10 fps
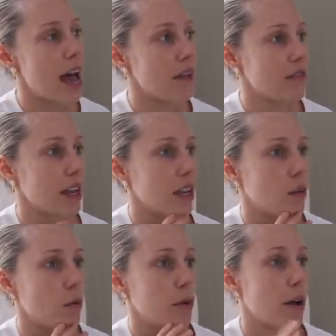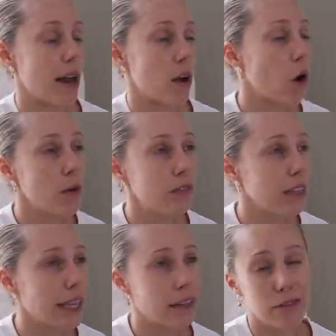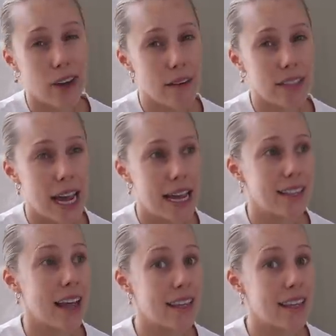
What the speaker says: And then we were at home for like 5 days